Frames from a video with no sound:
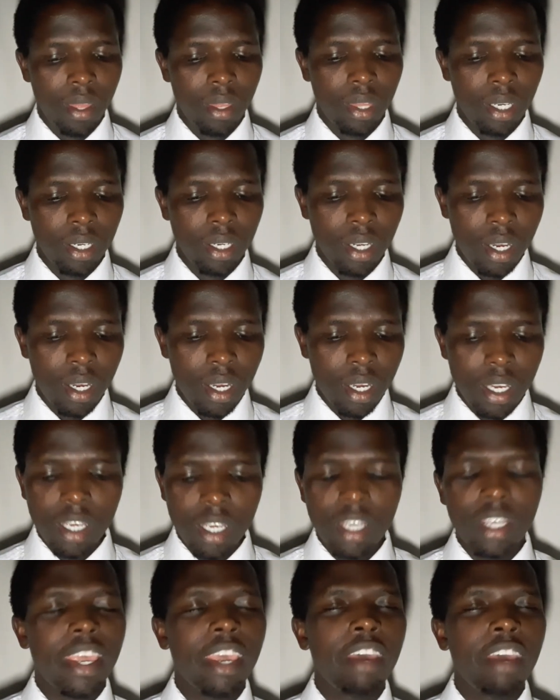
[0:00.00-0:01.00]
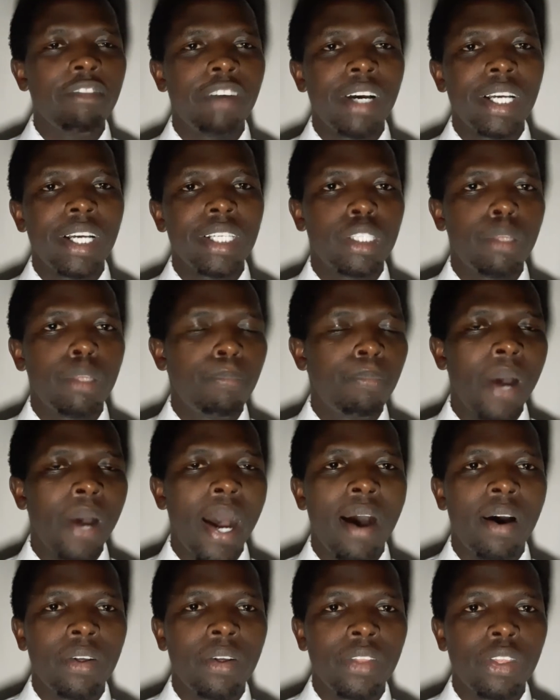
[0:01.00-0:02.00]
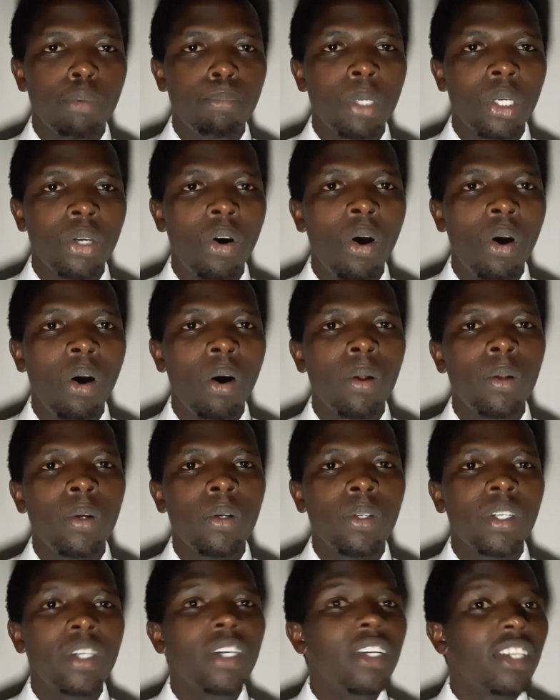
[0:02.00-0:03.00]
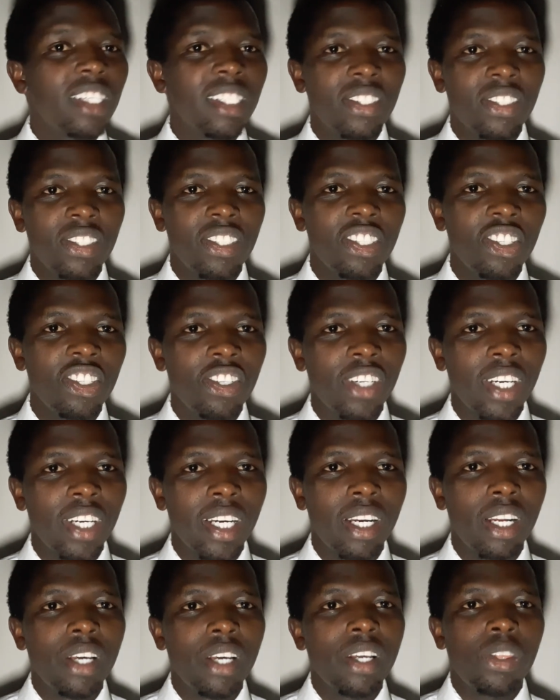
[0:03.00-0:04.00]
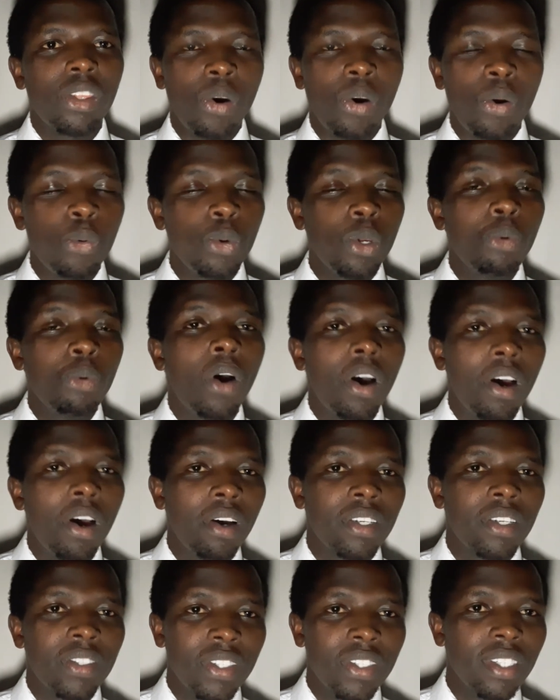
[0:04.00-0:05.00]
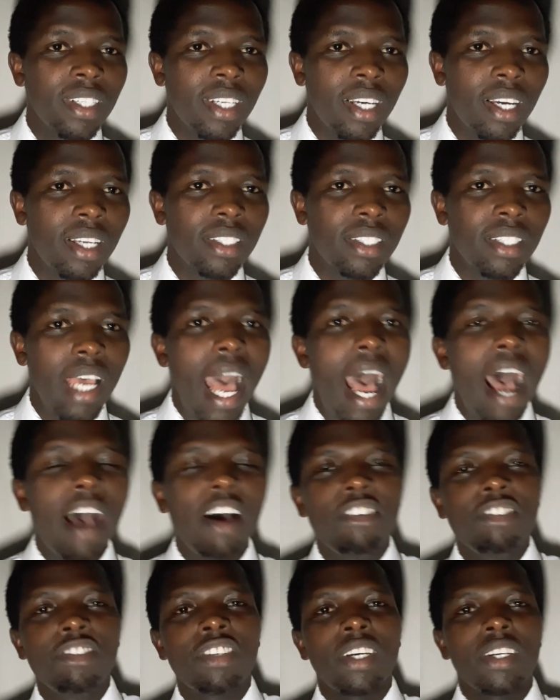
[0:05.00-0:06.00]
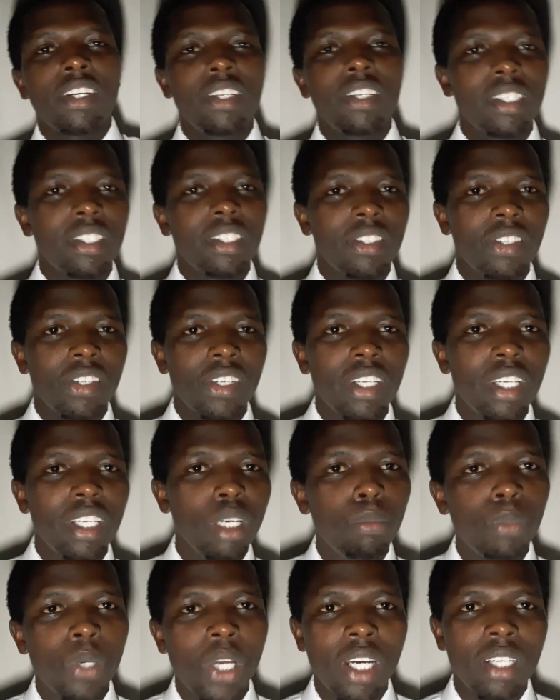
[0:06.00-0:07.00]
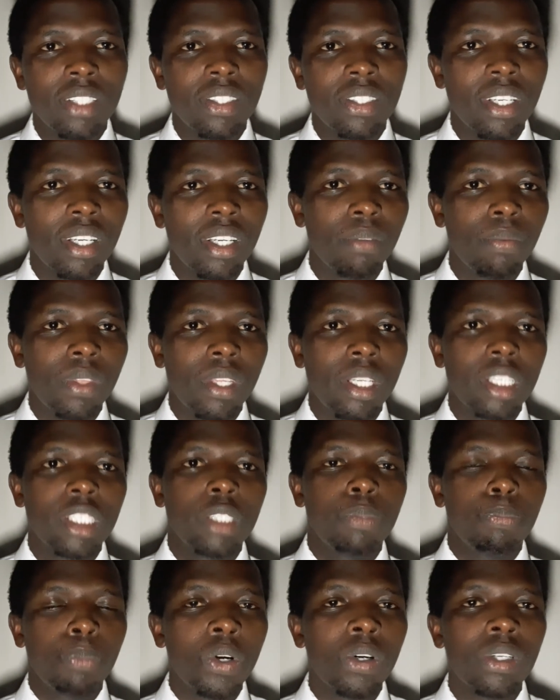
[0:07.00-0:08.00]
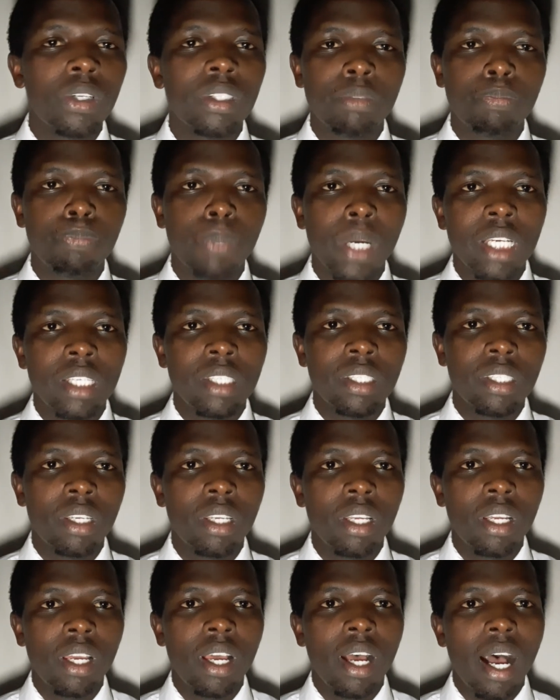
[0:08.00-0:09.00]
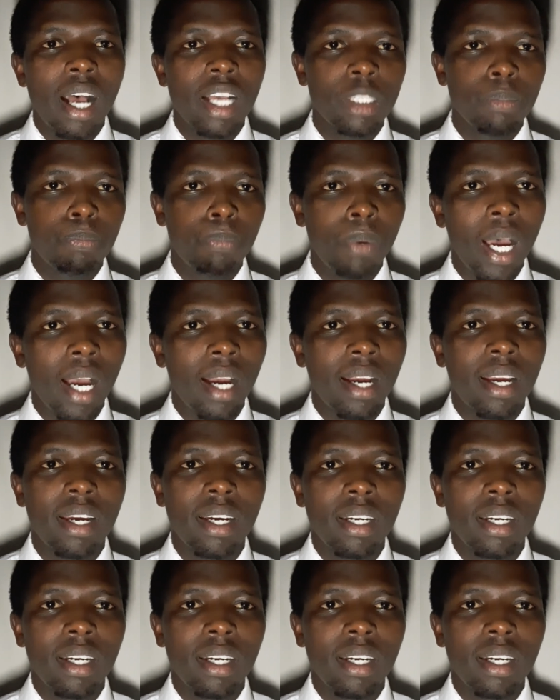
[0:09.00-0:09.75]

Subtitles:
That he gave us the power to be called his children, though we were sinners. After he has redeemed us, he's brought us back